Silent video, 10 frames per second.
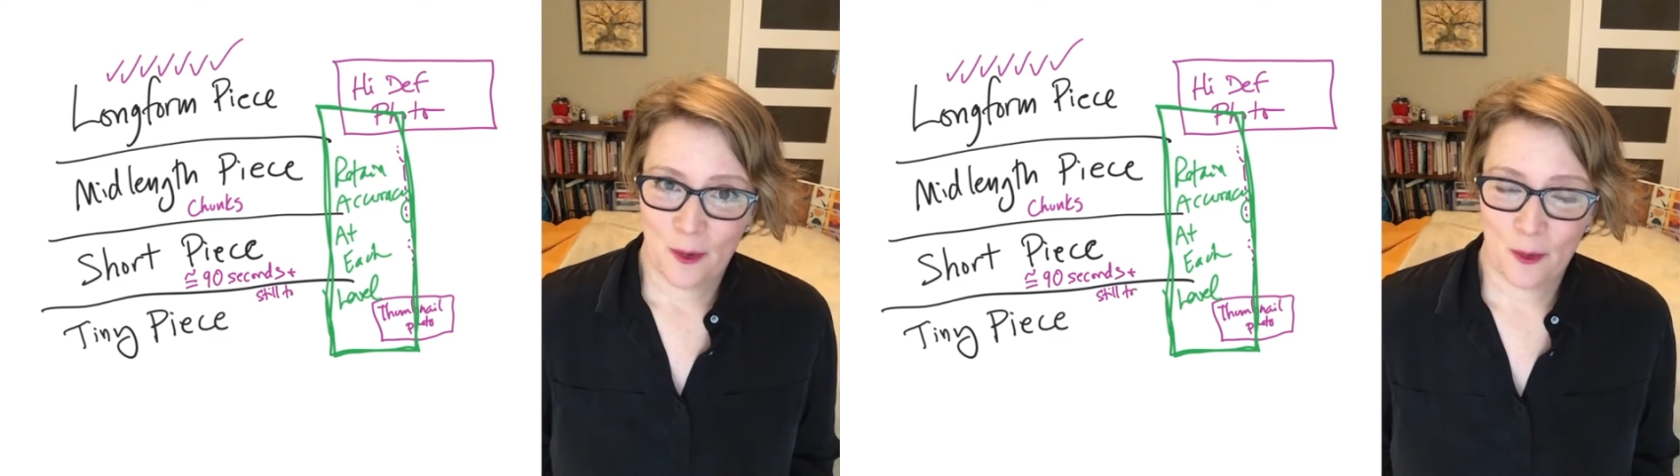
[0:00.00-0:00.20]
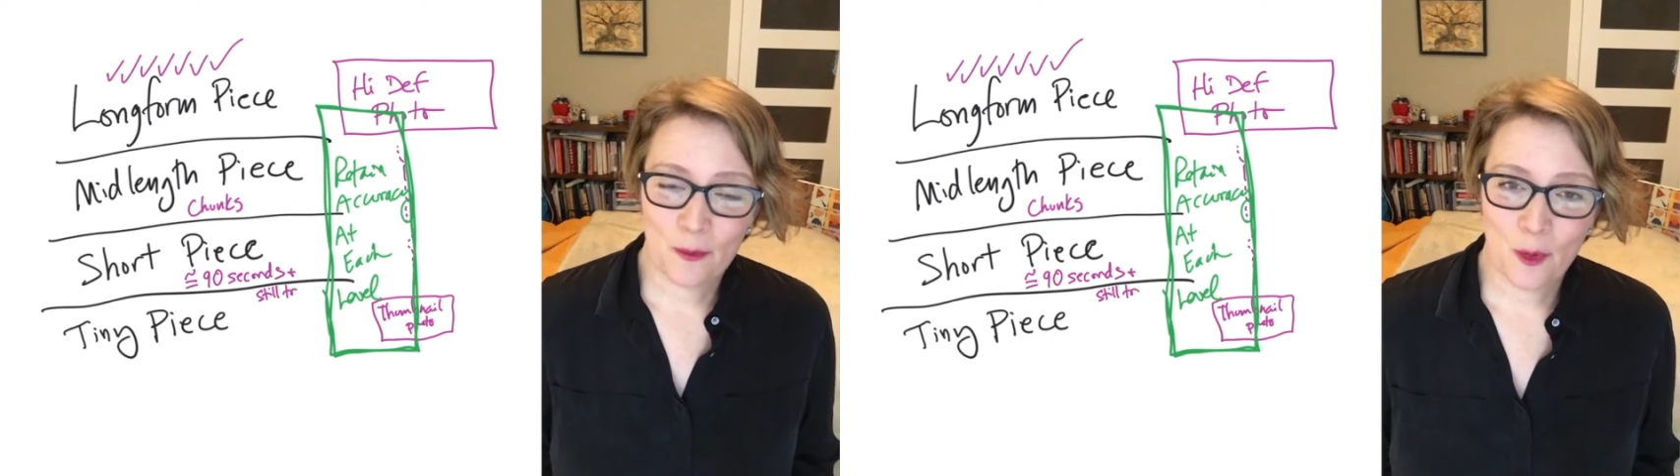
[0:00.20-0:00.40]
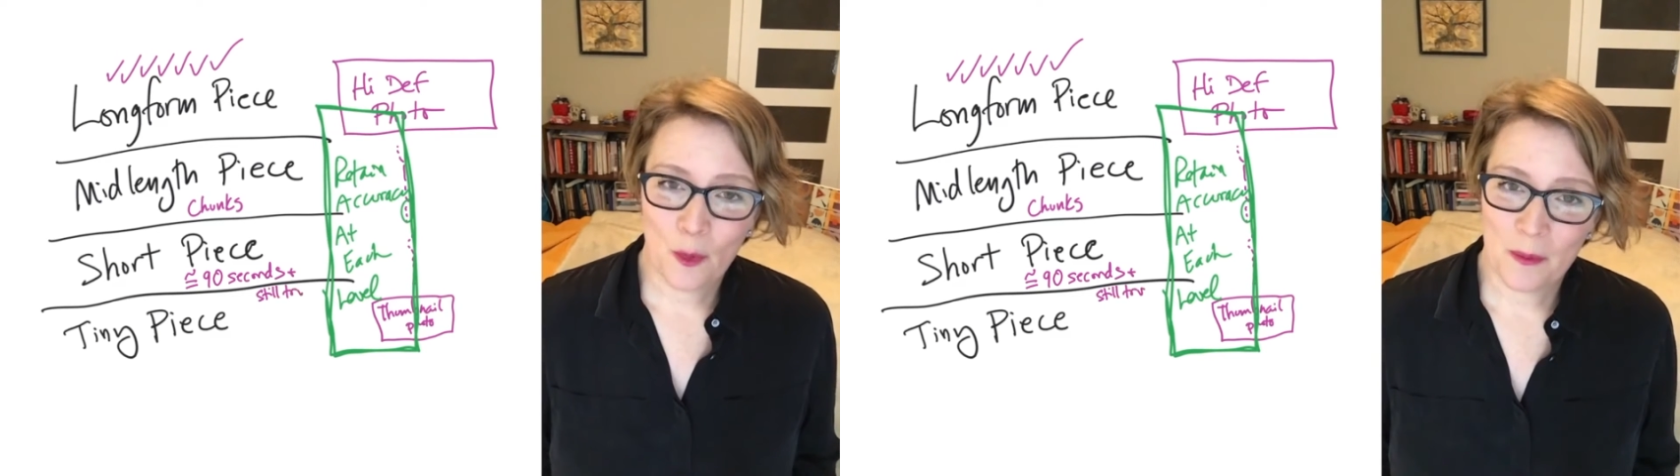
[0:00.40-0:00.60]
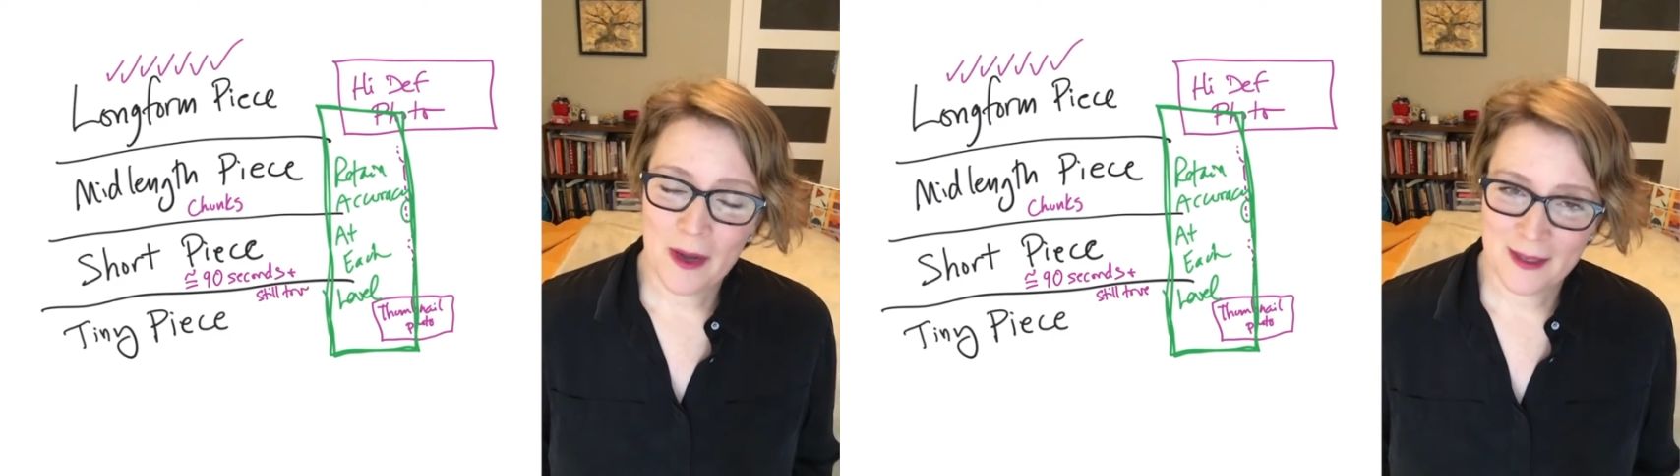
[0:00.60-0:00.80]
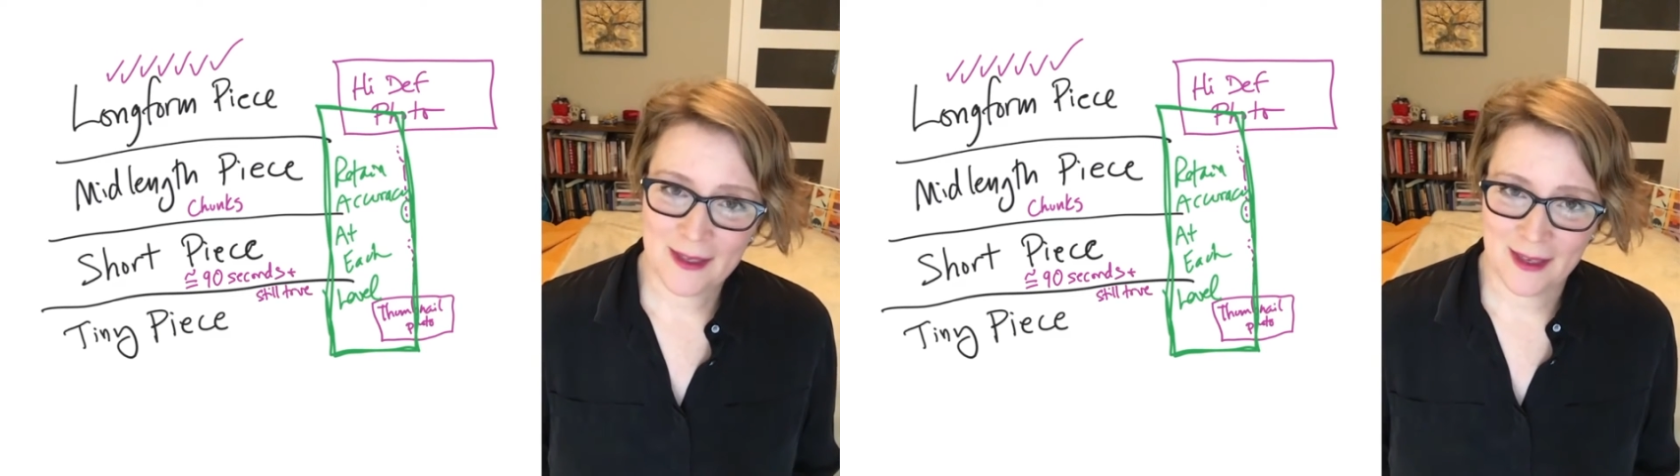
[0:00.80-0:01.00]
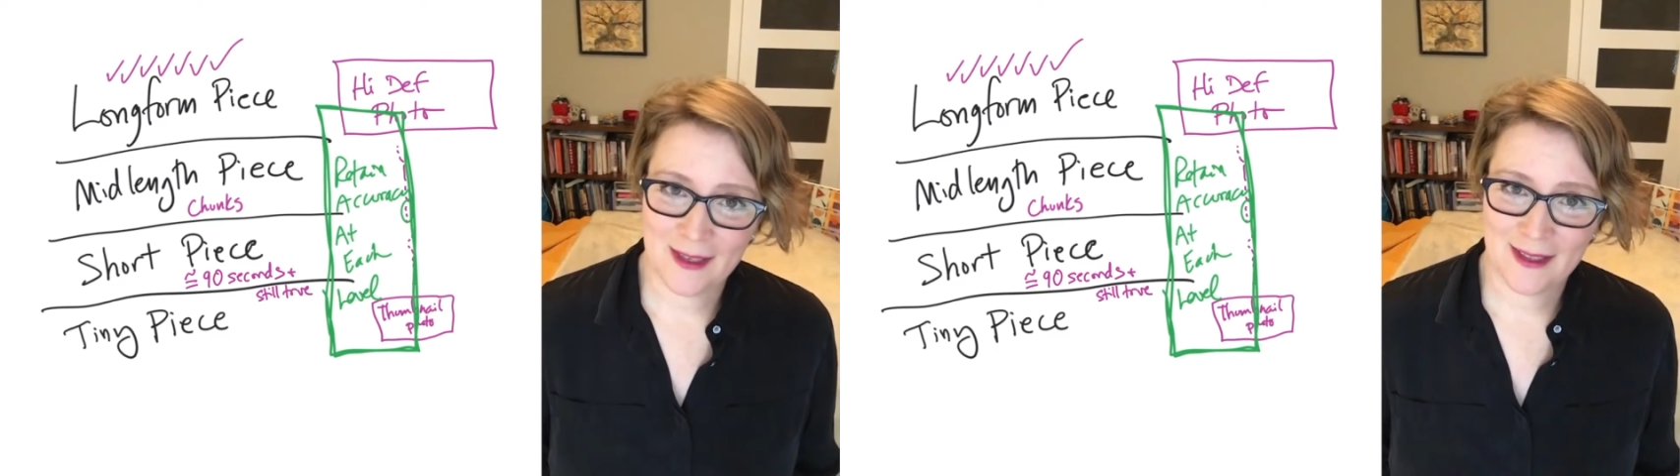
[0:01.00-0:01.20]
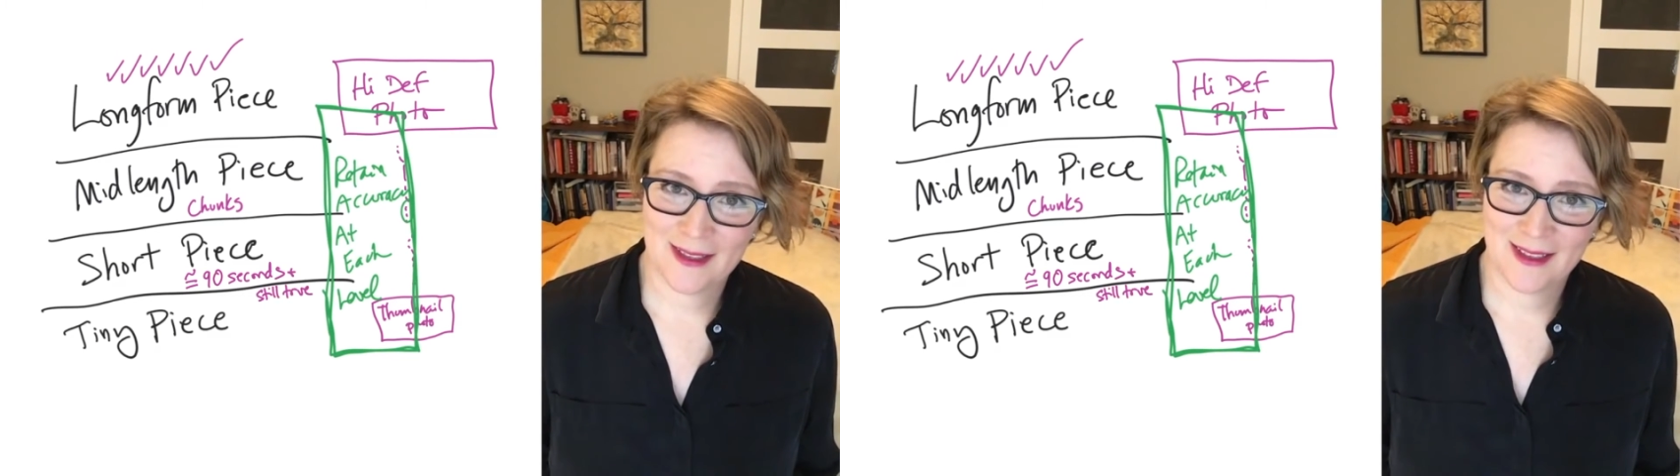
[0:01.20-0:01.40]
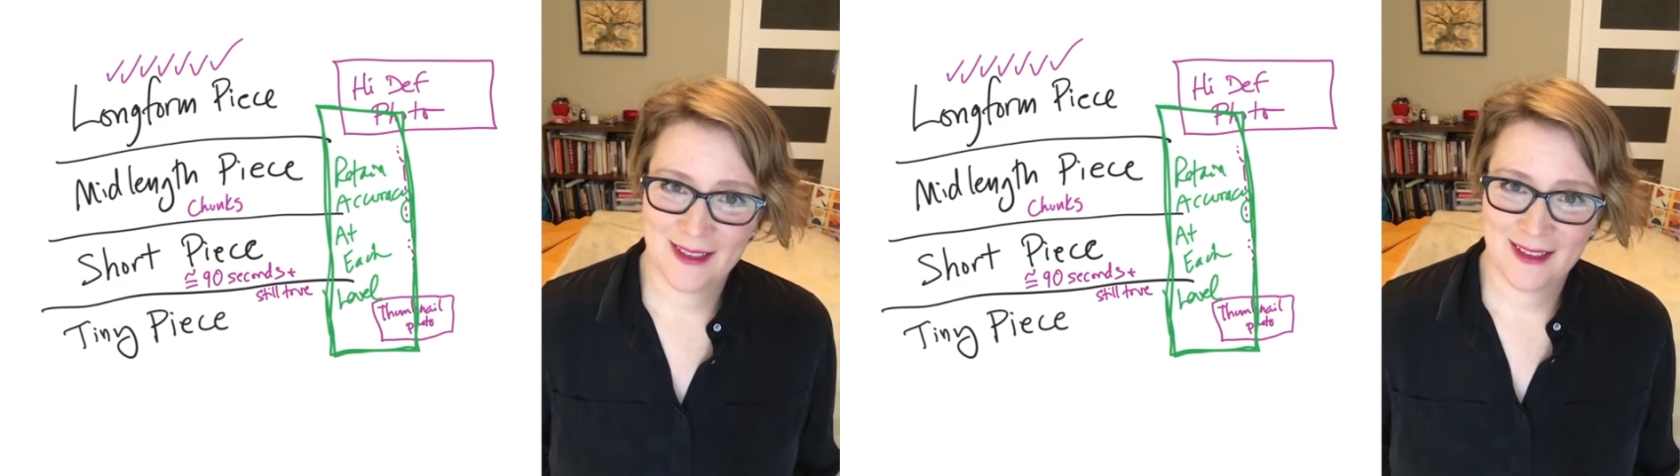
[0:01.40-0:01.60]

robustness.